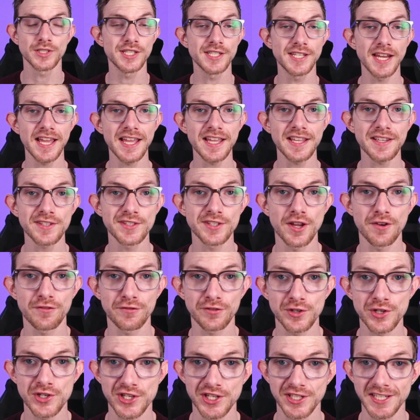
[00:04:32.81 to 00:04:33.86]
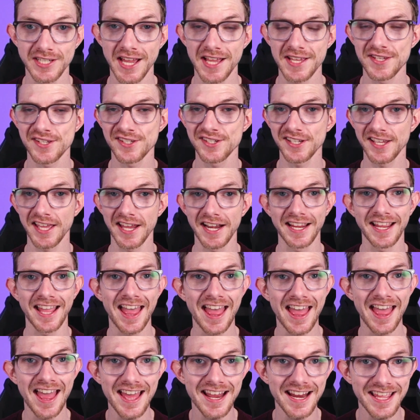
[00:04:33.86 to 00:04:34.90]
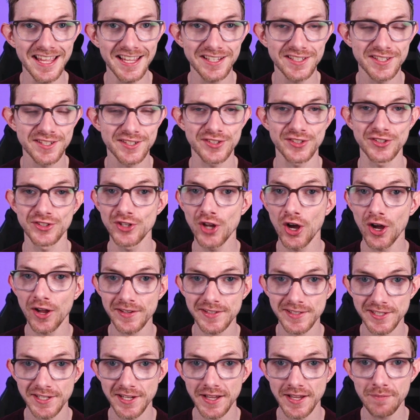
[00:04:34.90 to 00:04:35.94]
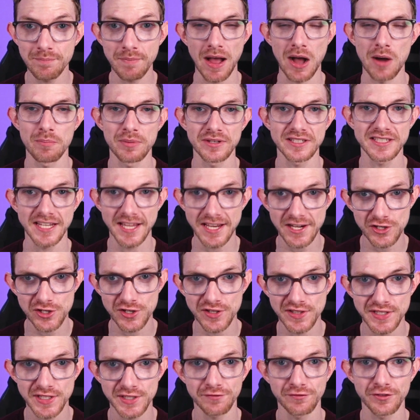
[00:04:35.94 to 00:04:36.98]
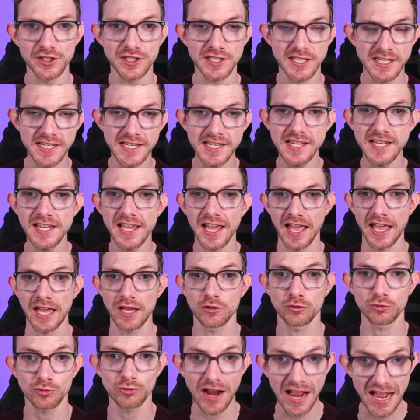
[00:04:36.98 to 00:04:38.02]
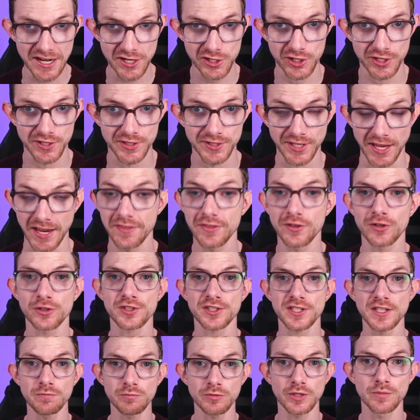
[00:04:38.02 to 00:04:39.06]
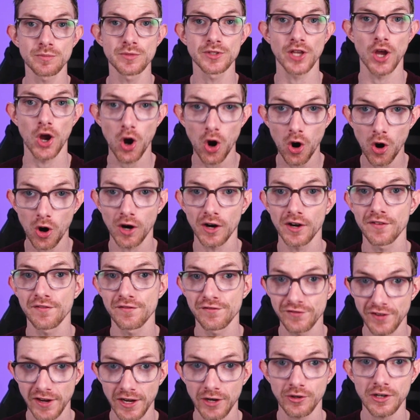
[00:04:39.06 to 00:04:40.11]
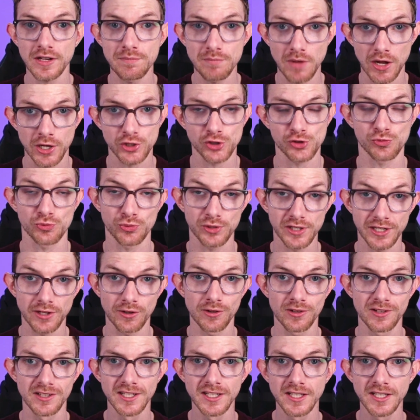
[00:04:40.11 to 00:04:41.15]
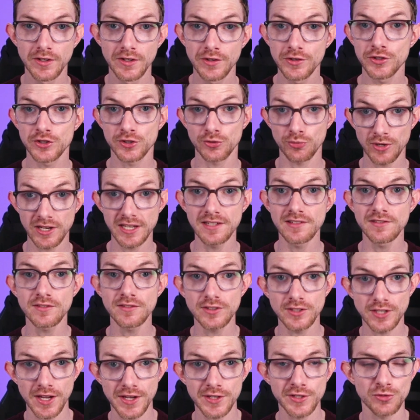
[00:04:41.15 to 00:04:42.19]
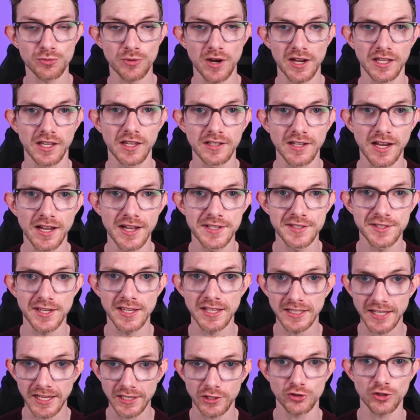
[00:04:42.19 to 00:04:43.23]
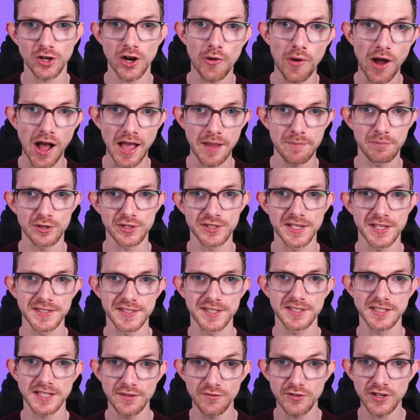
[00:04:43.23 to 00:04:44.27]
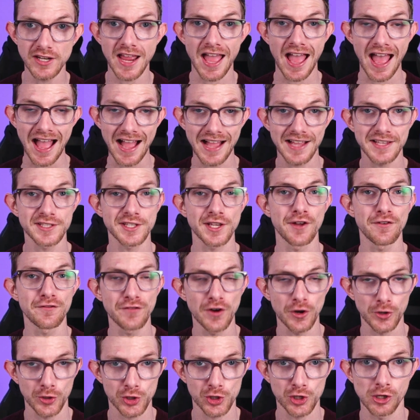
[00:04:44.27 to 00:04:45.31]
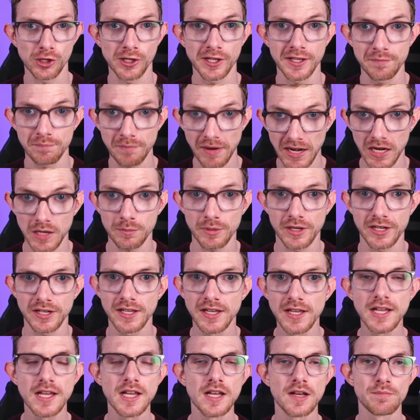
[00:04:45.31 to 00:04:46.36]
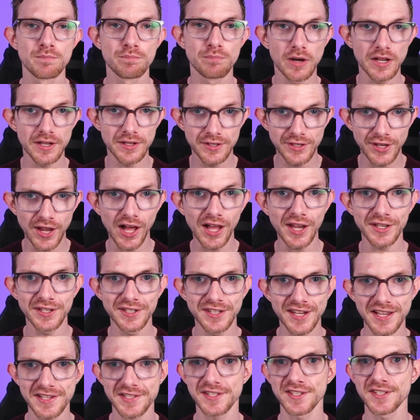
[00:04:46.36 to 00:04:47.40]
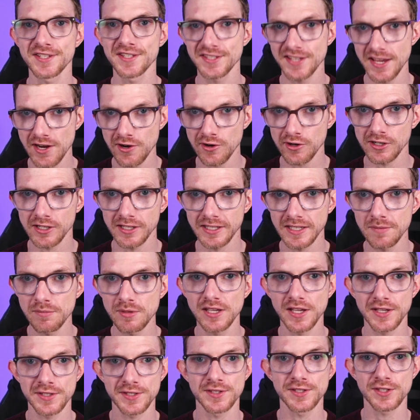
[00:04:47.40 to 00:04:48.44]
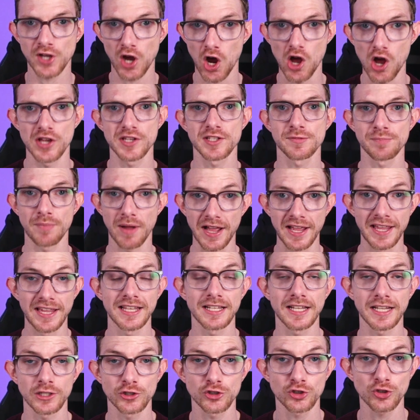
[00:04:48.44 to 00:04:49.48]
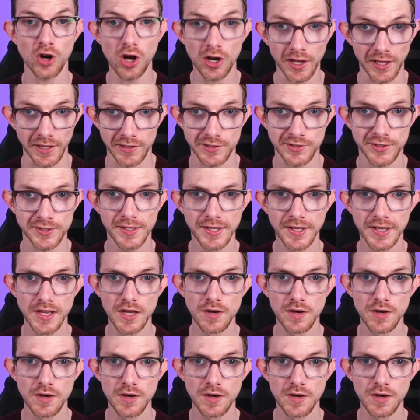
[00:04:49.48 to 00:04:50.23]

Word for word: Today, sufferers attest to getting headaches, nausea, palpitations, fatigue, and rashes, and their symptoms are very much real. Sweden does recognize electro-hypersensitivity as a functional impairment, but not necessarily because it's caused by electronics.